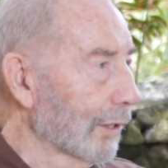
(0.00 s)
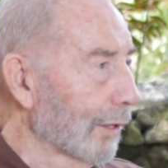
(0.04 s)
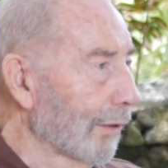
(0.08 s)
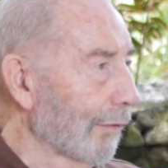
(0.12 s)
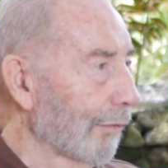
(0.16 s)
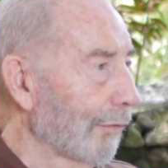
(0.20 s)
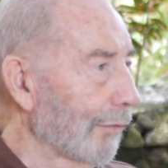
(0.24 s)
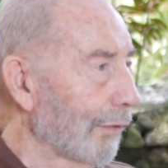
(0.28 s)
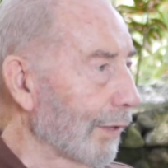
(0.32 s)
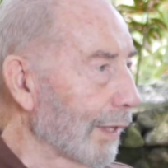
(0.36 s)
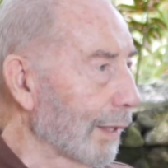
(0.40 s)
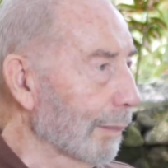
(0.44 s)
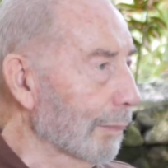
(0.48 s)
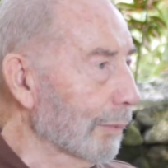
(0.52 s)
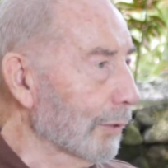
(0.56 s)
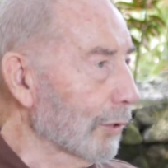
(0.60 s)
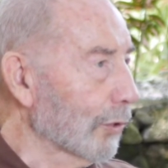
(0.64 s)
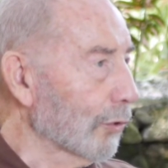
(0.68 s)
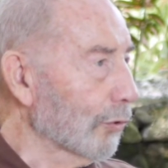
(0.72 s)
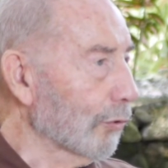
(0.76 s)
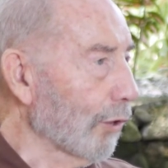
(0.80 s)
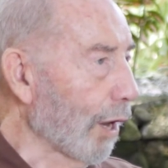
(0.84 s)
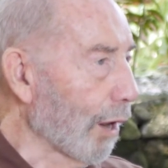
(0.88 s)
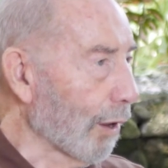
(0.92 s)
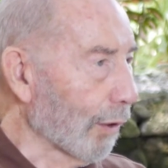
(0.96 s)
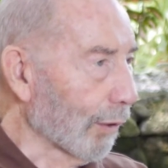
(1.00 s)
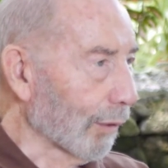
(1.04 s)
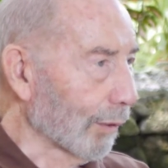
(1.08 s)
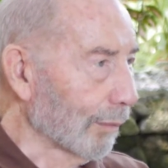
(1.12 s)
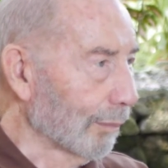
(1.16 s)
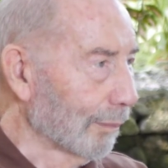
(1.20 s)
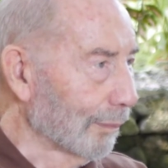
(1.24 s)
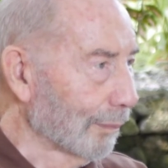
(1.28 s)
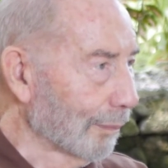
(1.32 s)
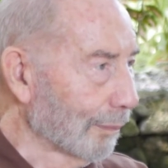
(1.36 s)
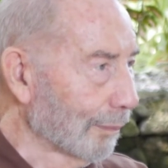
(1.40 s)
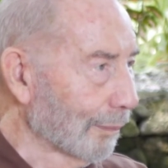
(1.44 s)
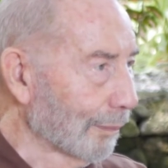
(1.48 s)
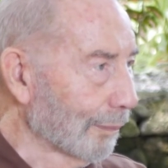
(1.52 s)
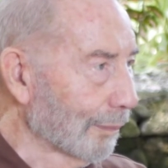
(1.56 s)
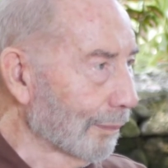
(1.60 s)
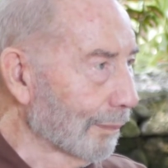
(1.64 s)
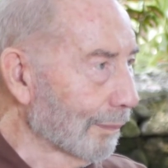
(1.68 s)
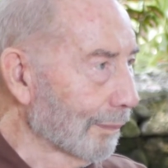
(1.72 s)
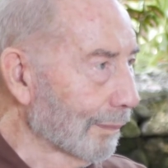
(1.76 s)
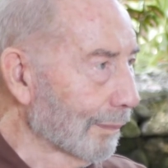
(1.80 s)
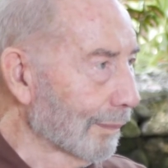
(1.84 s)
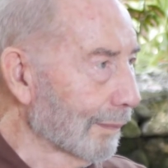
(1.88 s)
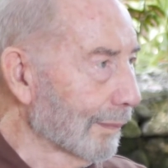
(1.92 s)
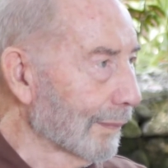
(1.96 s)
Philip Strong.
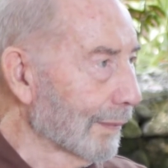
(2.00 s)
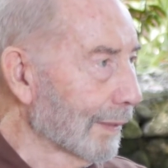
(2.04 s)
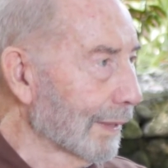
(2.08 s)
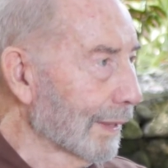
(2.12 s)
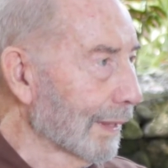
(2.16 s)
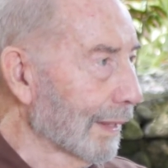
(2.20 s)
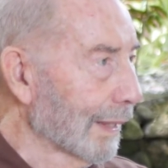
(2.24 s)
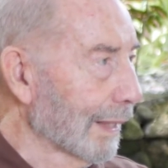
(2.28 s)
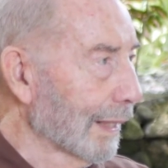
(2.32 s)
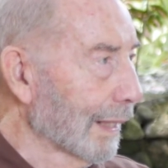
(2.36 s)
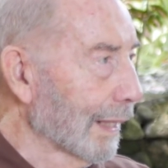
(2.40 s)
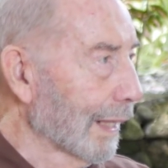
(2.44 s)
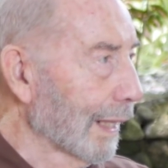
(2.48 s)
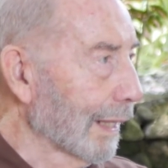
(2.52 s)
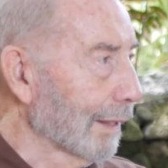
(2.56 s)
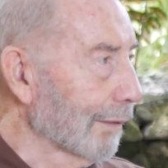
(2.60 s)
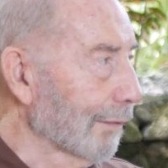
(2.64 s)
And